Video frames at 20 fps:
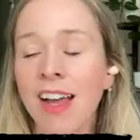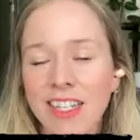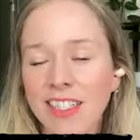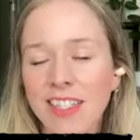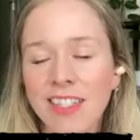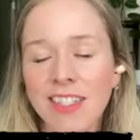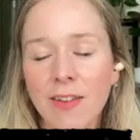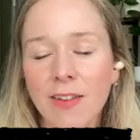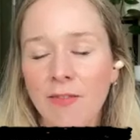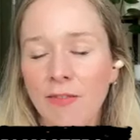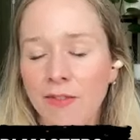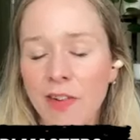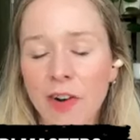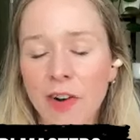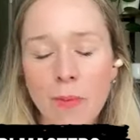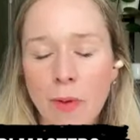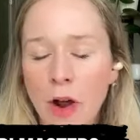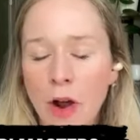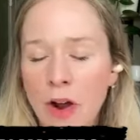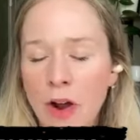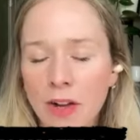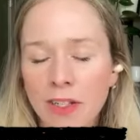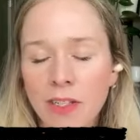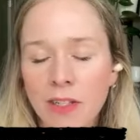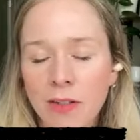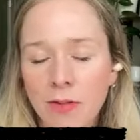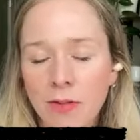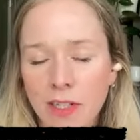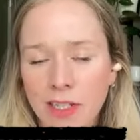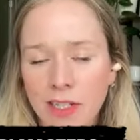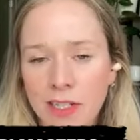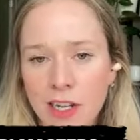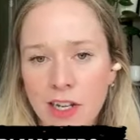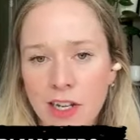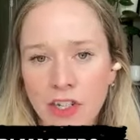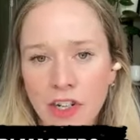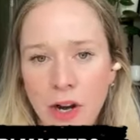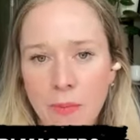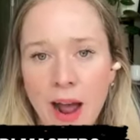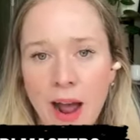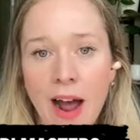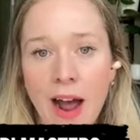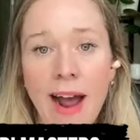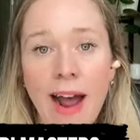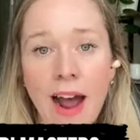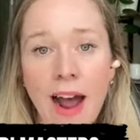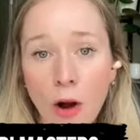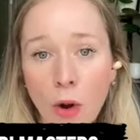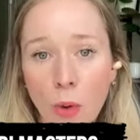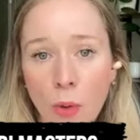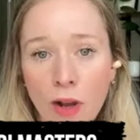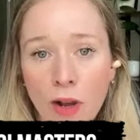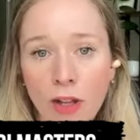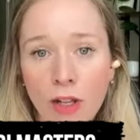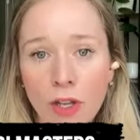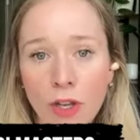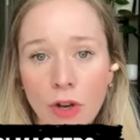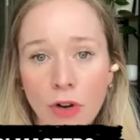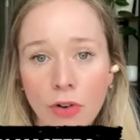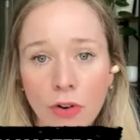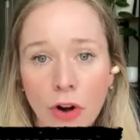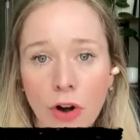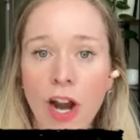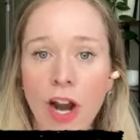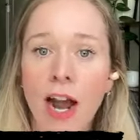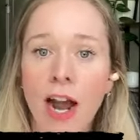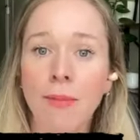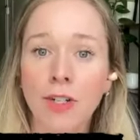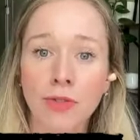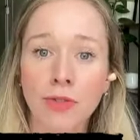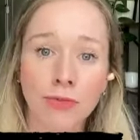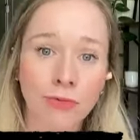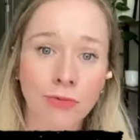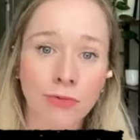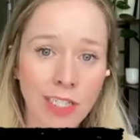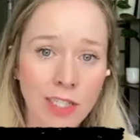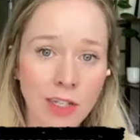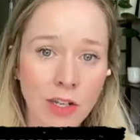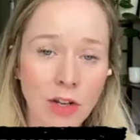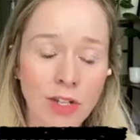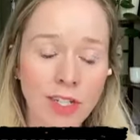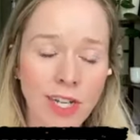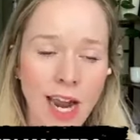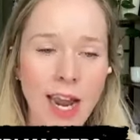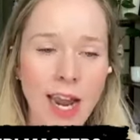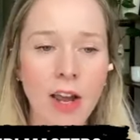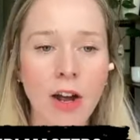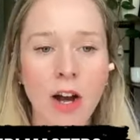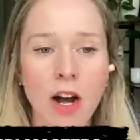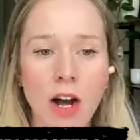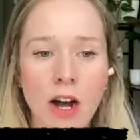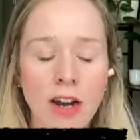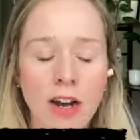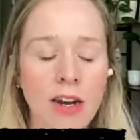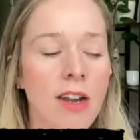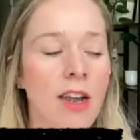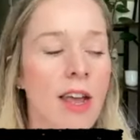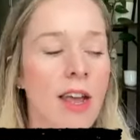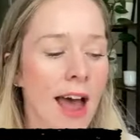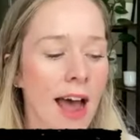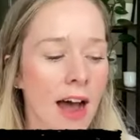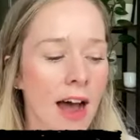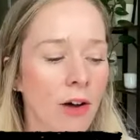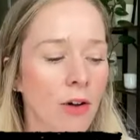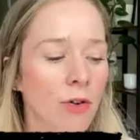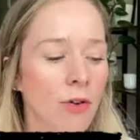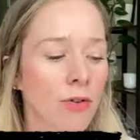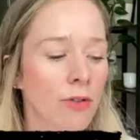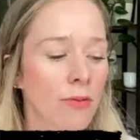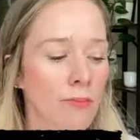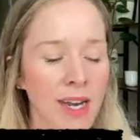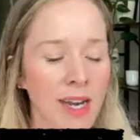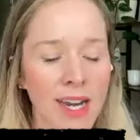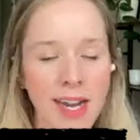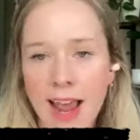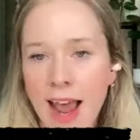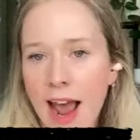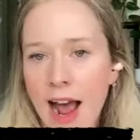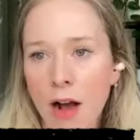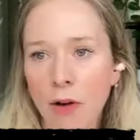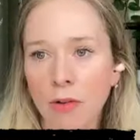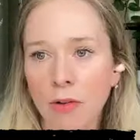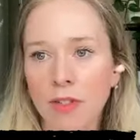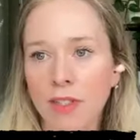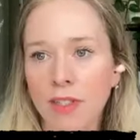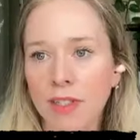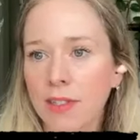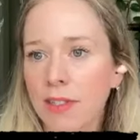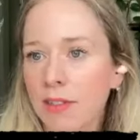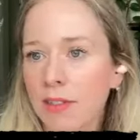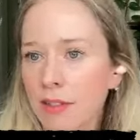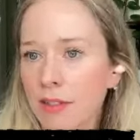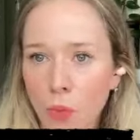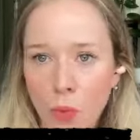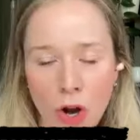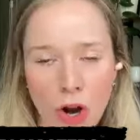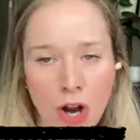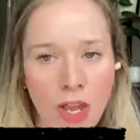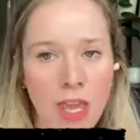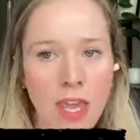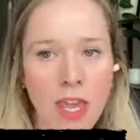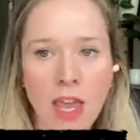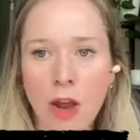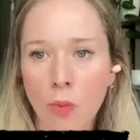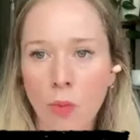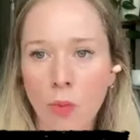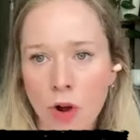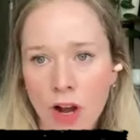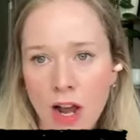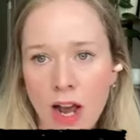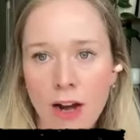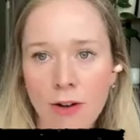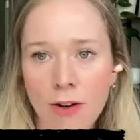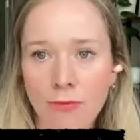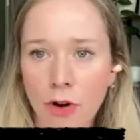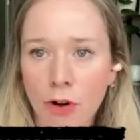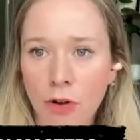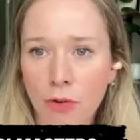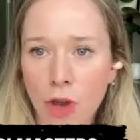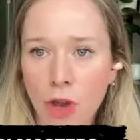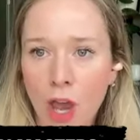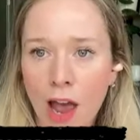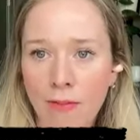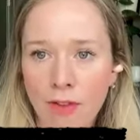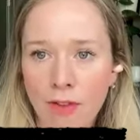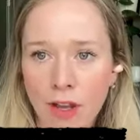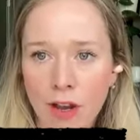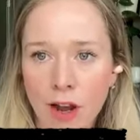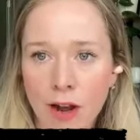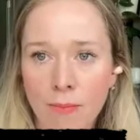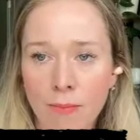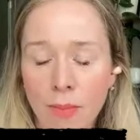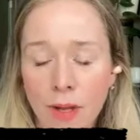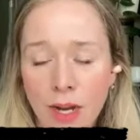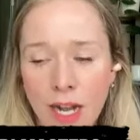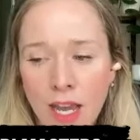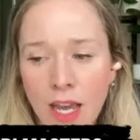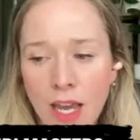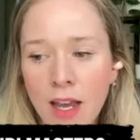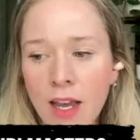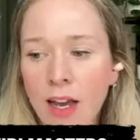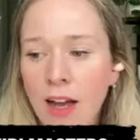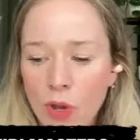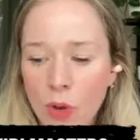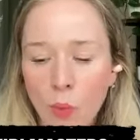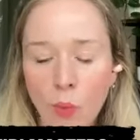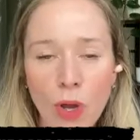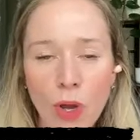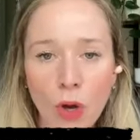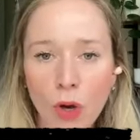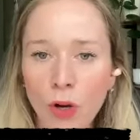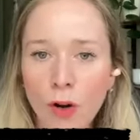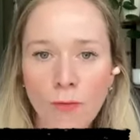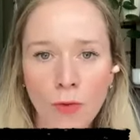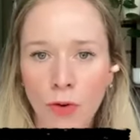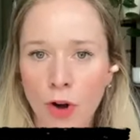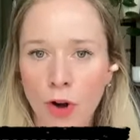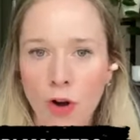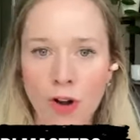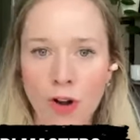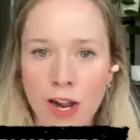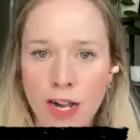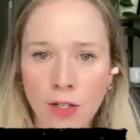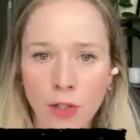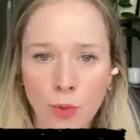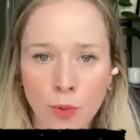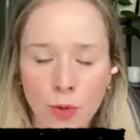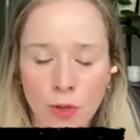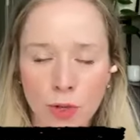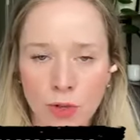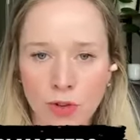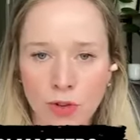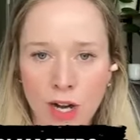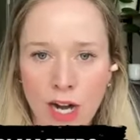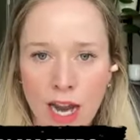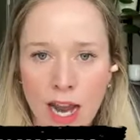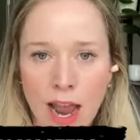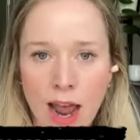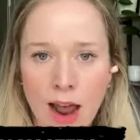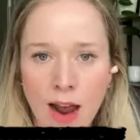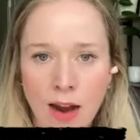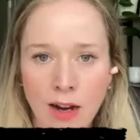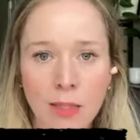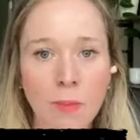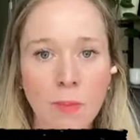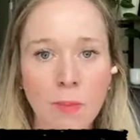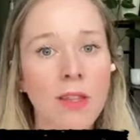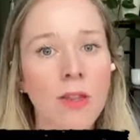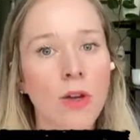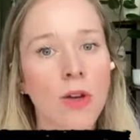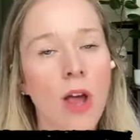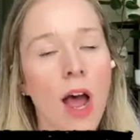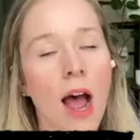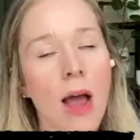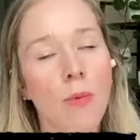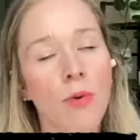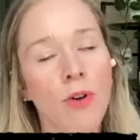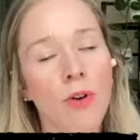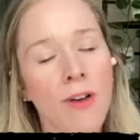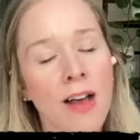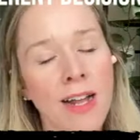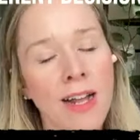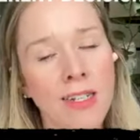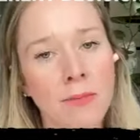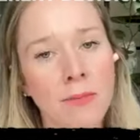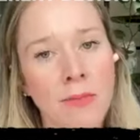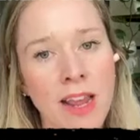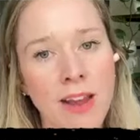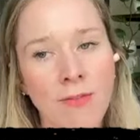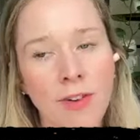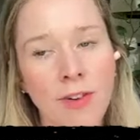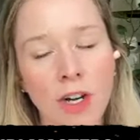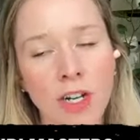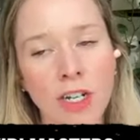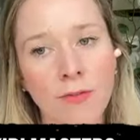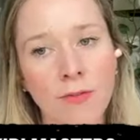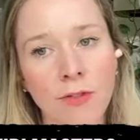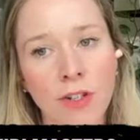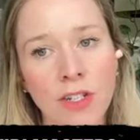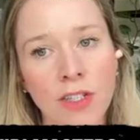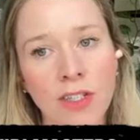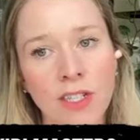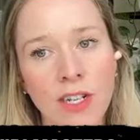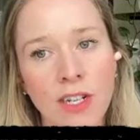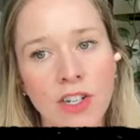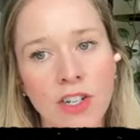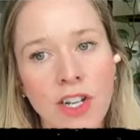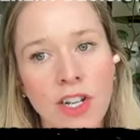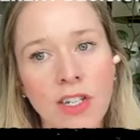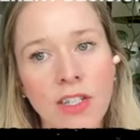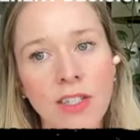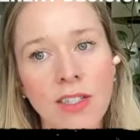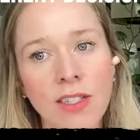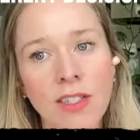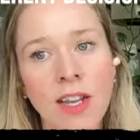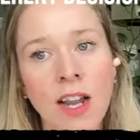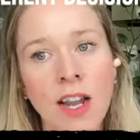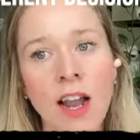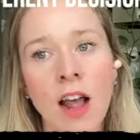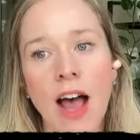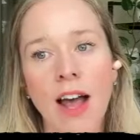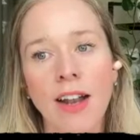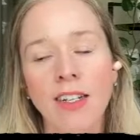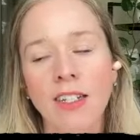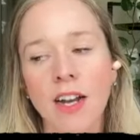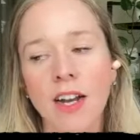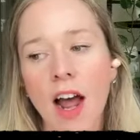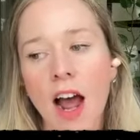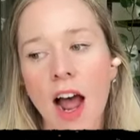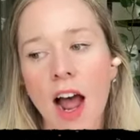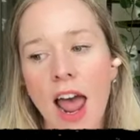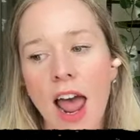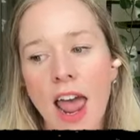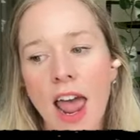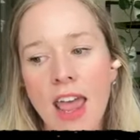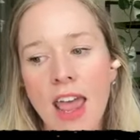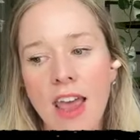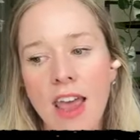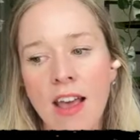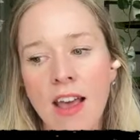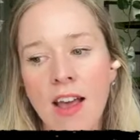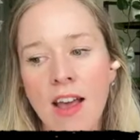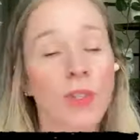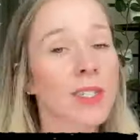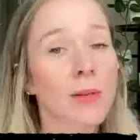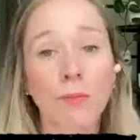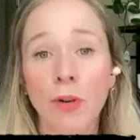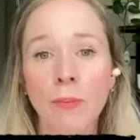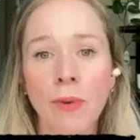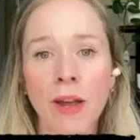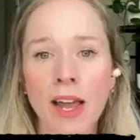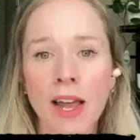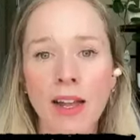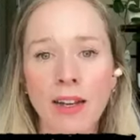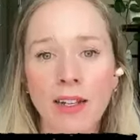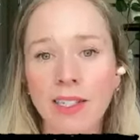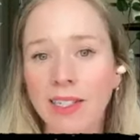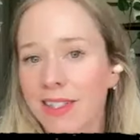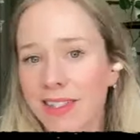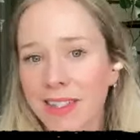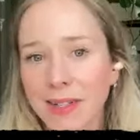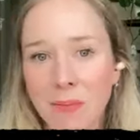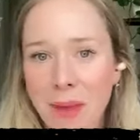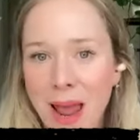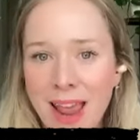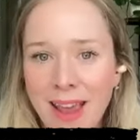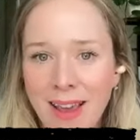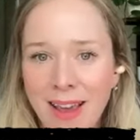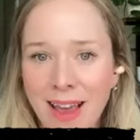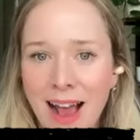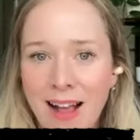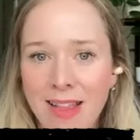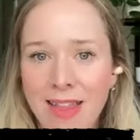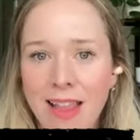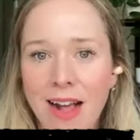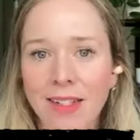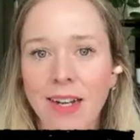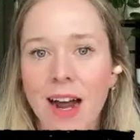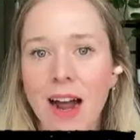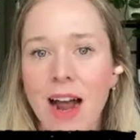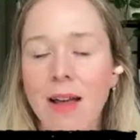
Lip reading: This is a very personal decision about how quickly you grow, how much risk you take on, how many hours you're working and what kind of role you have in the company. We could have grown at 2 or 3x, but I would have had to make very different decisions that I wasn't prepared to make at that